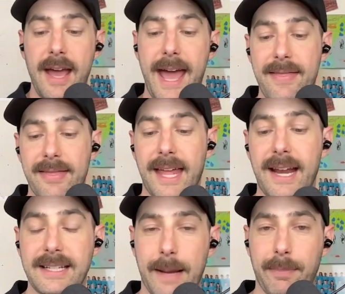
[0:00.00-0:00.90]
And then
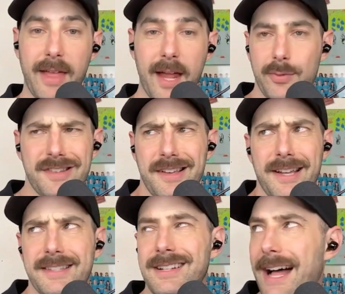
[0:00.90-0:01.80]
on top of that, it was
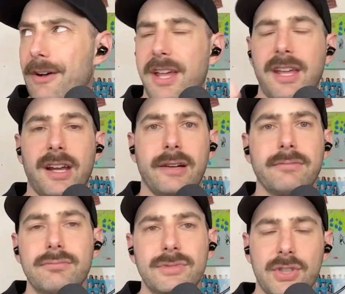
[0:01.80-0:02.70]
like, it's cloudy here.
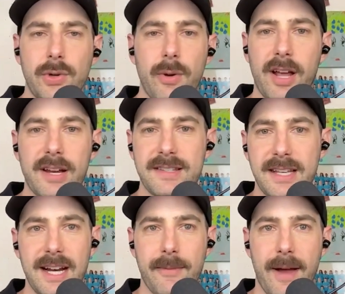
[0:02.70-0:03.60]
So we weren't going to
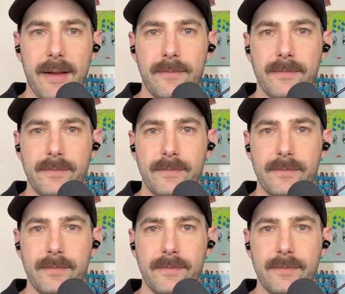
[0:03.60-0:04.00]
see it anyway.